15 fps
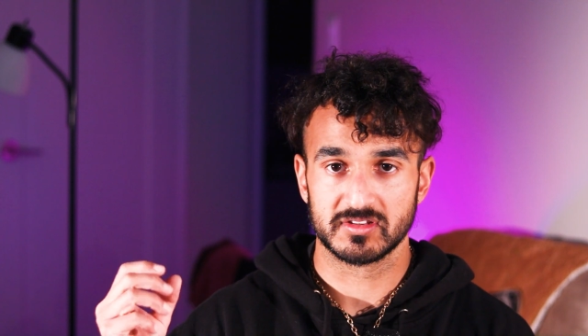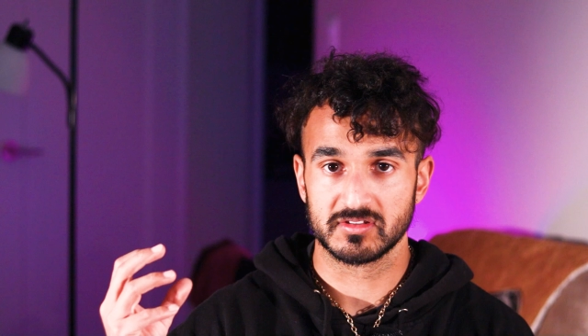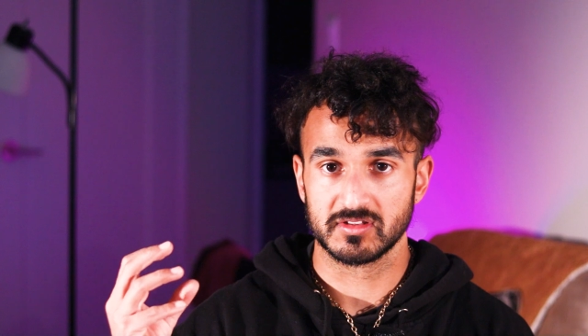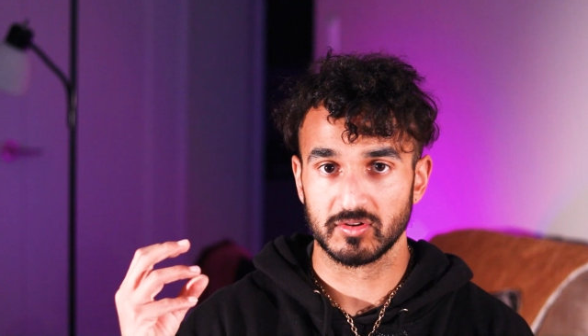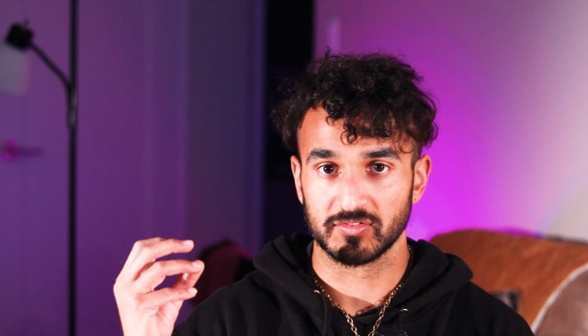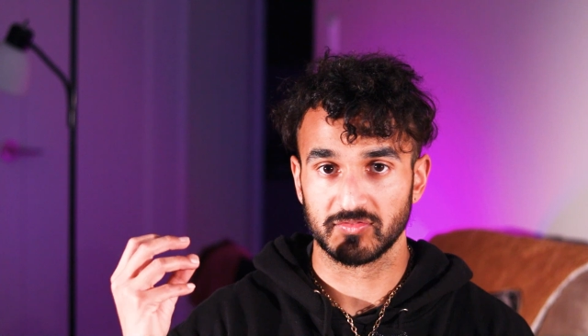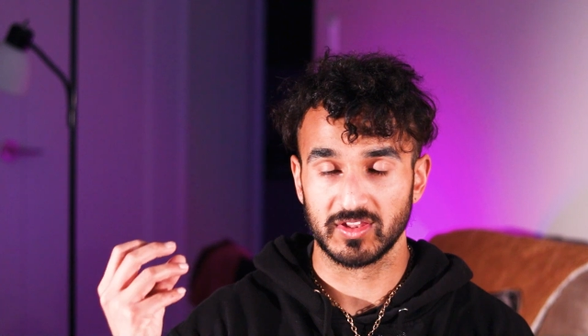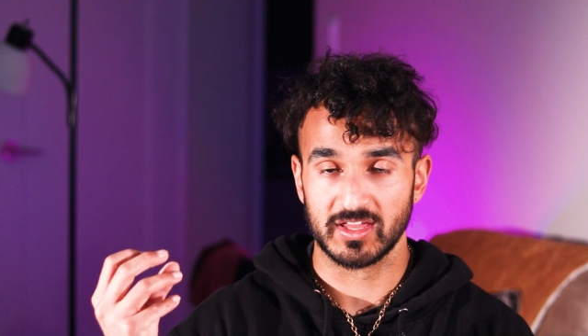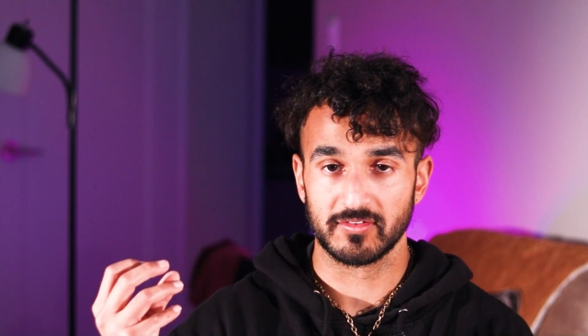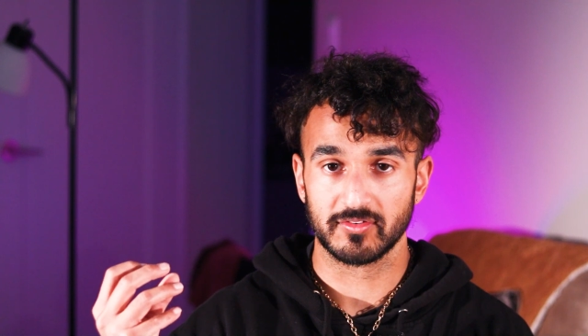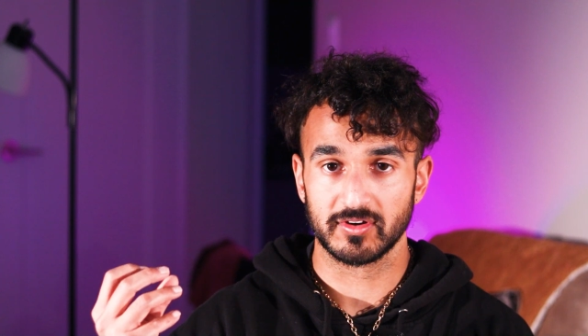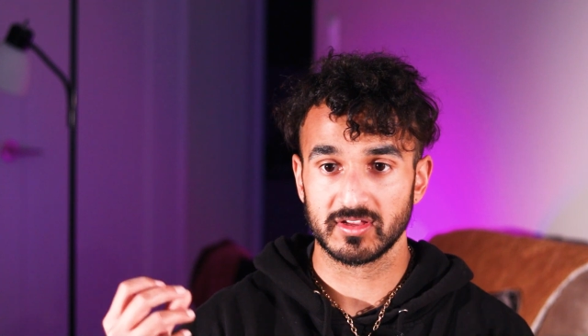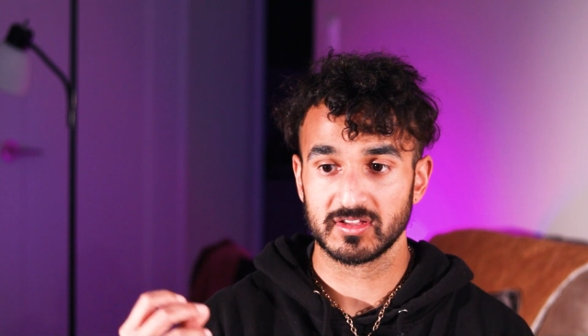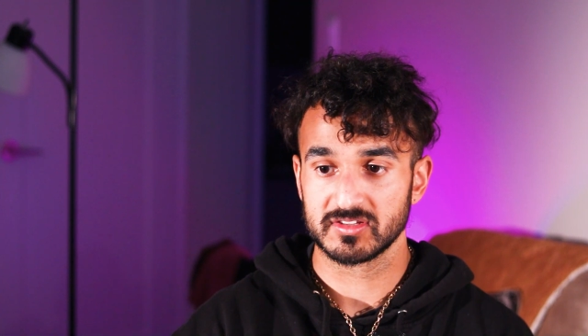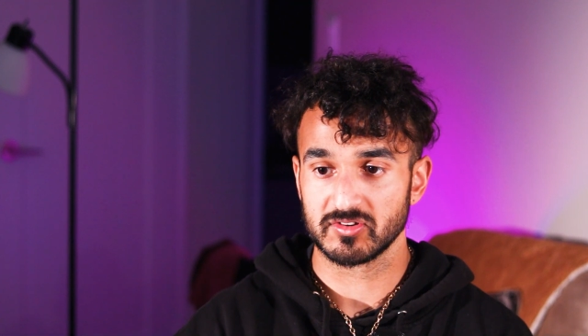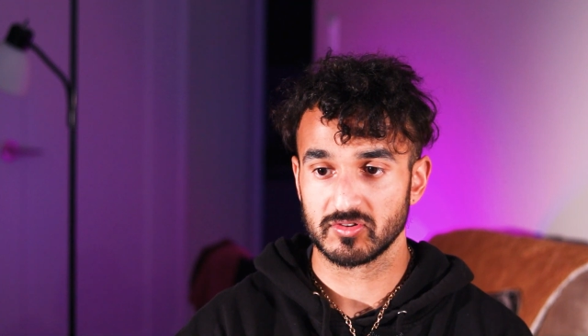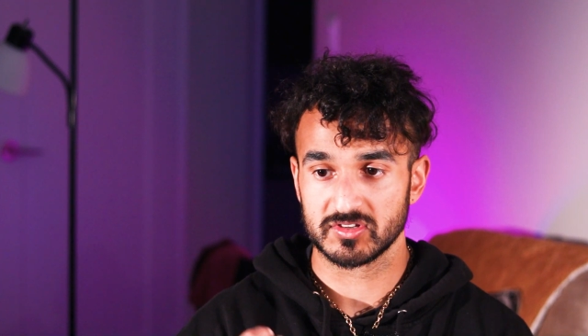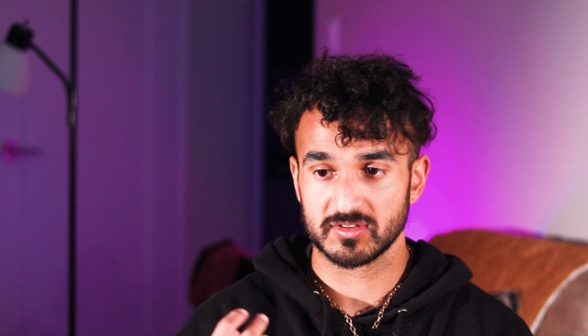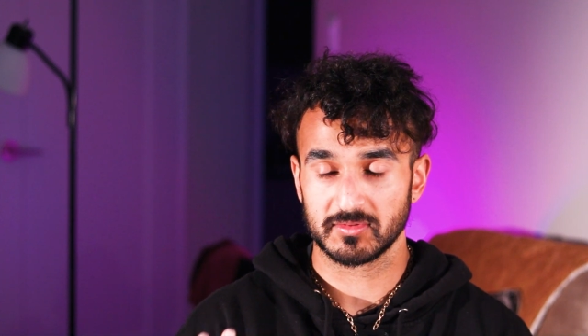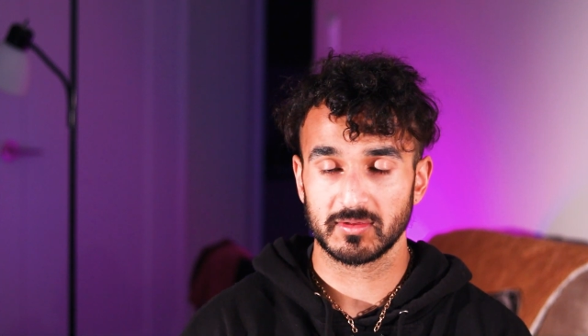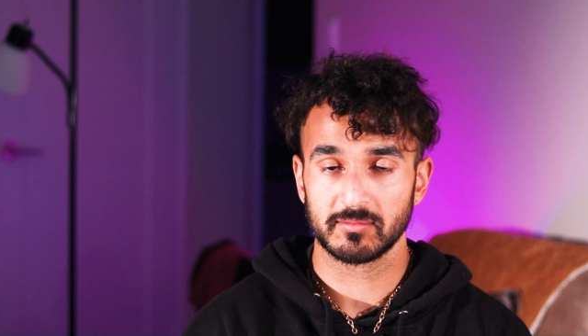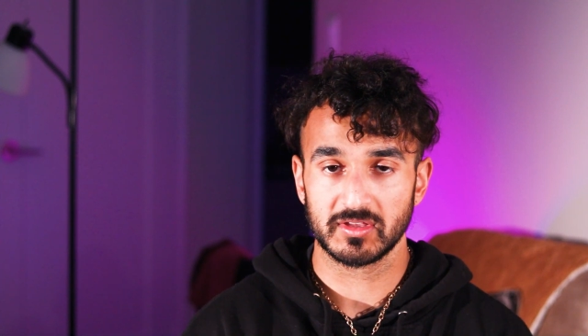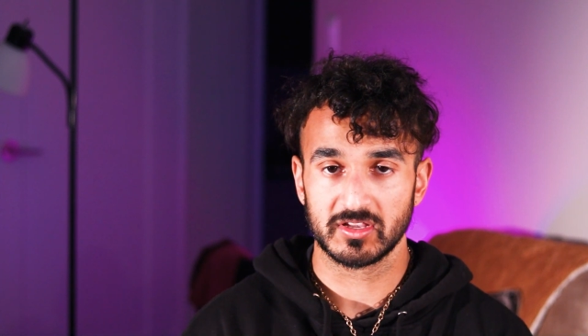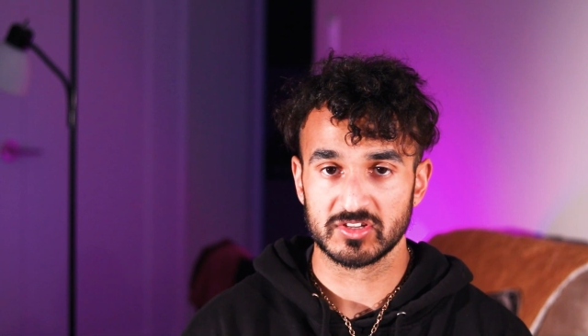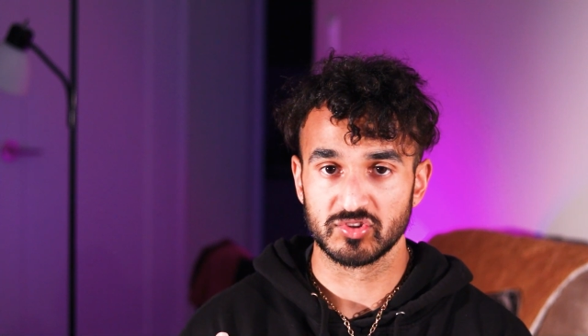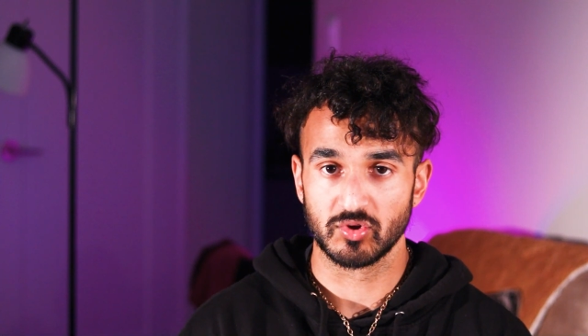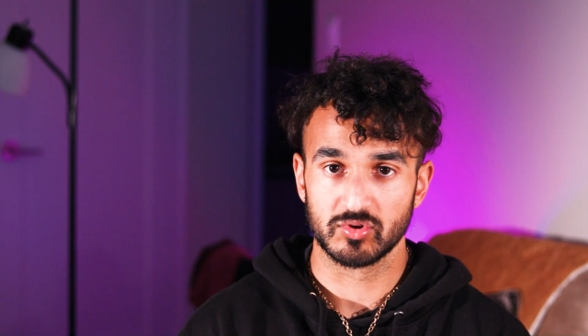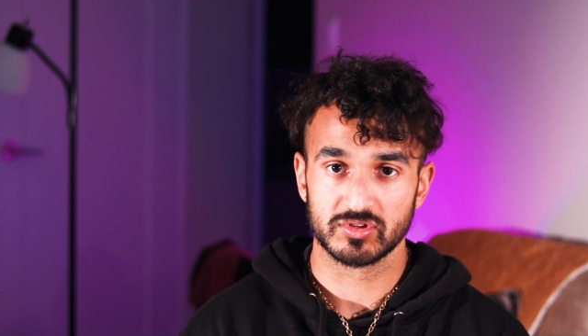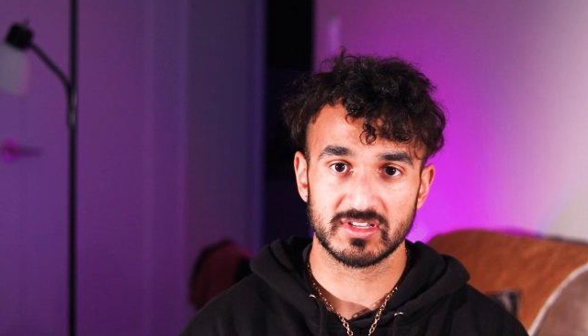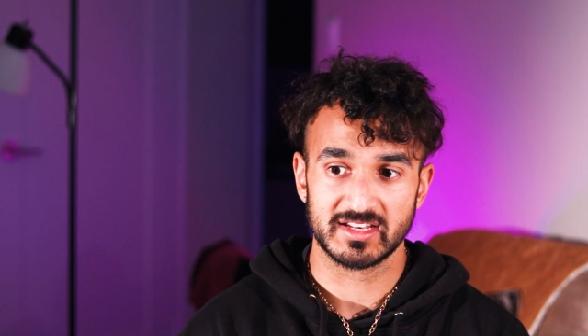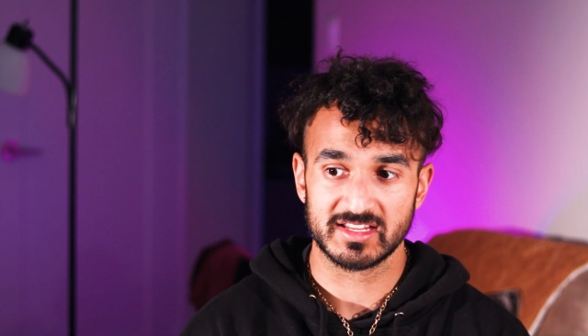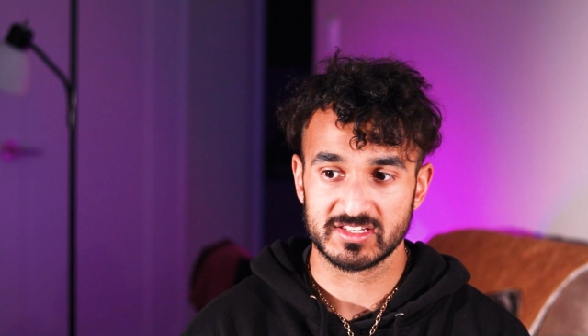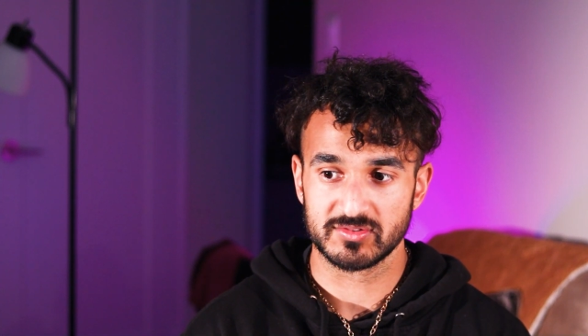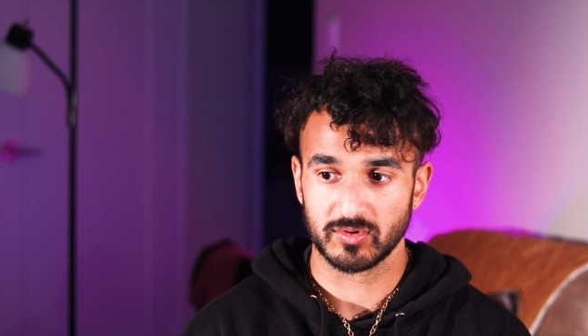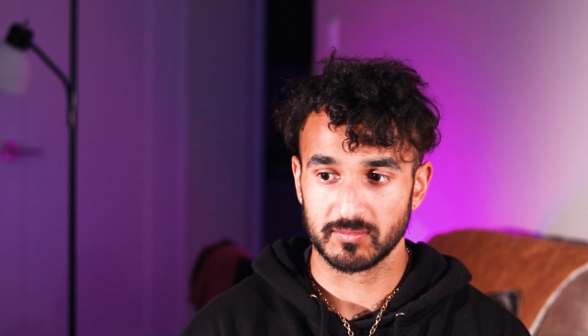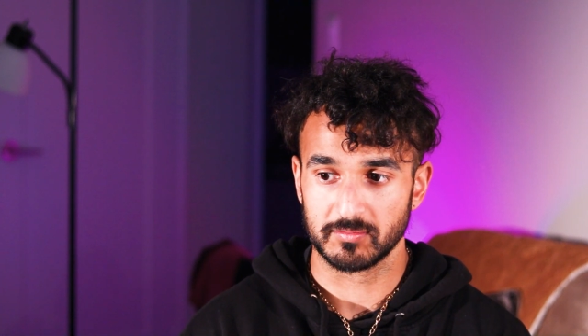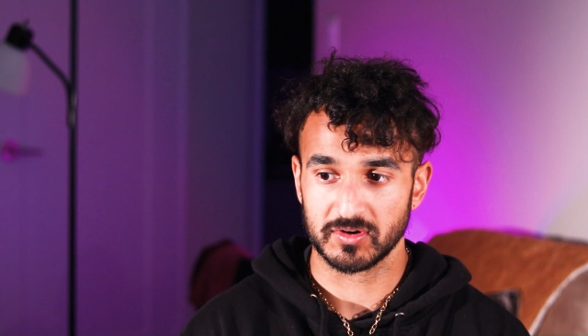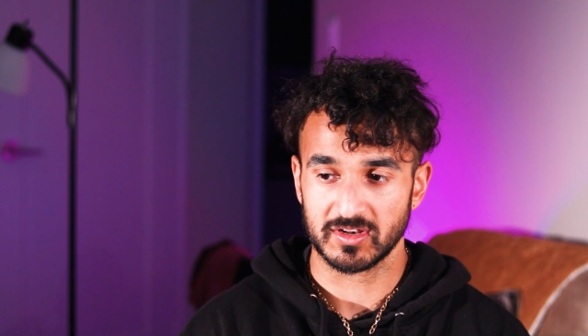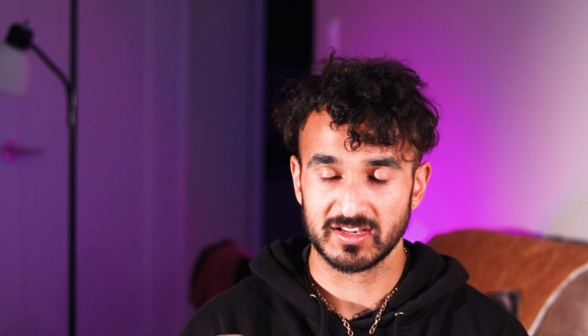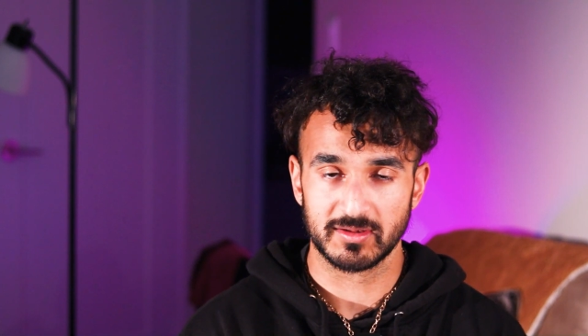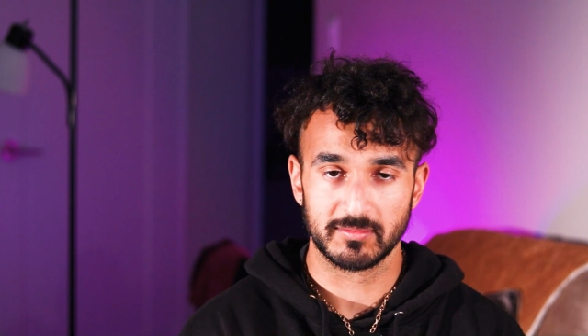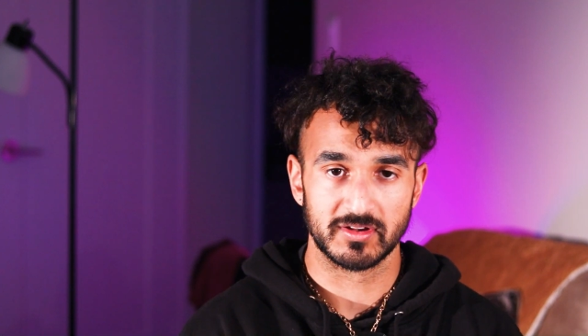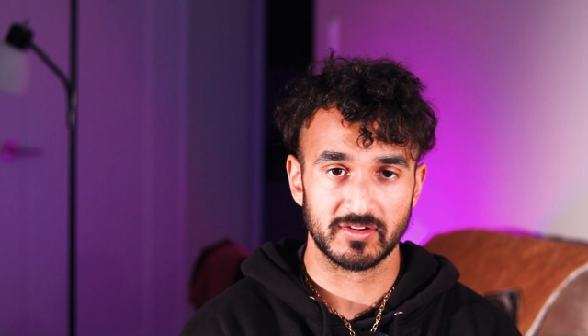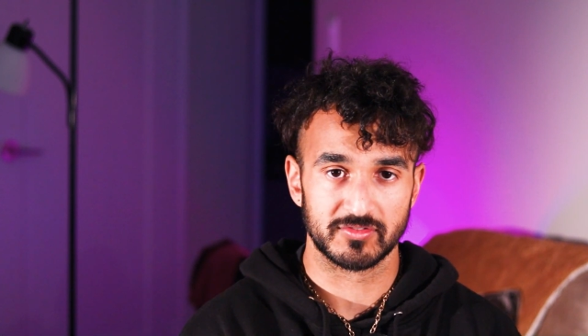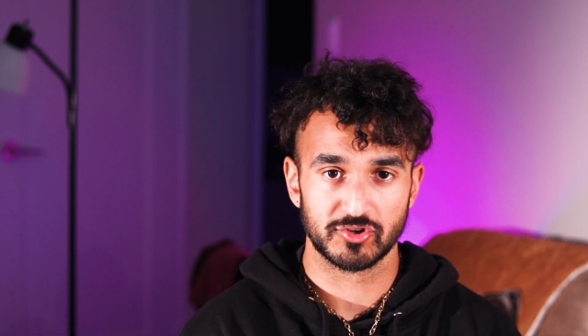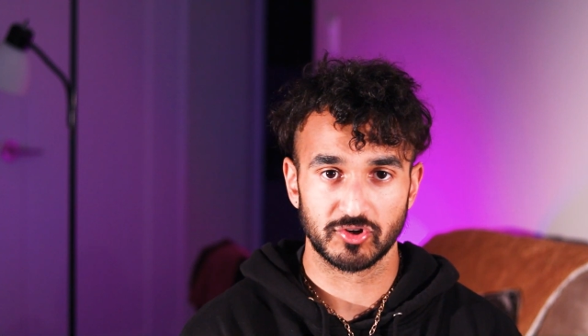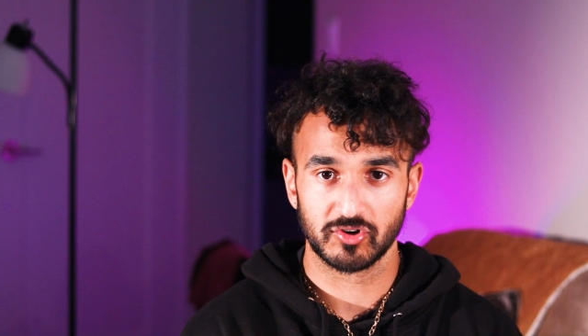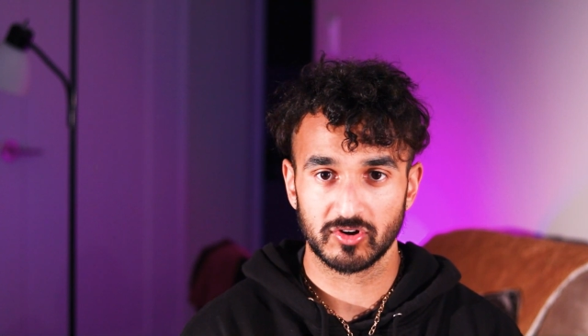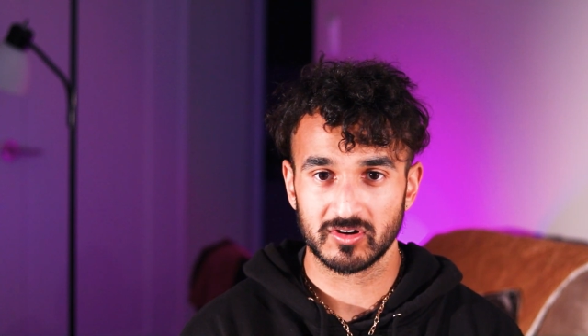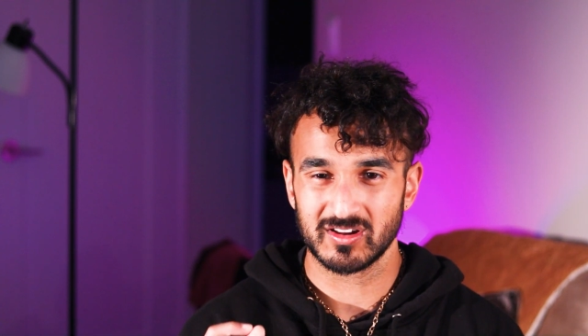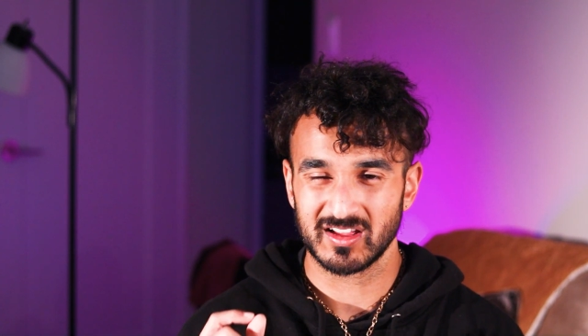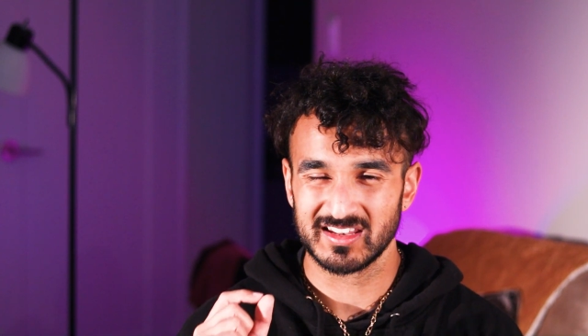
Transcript: those flavorings or something, because those at least will put a little bit of sugar,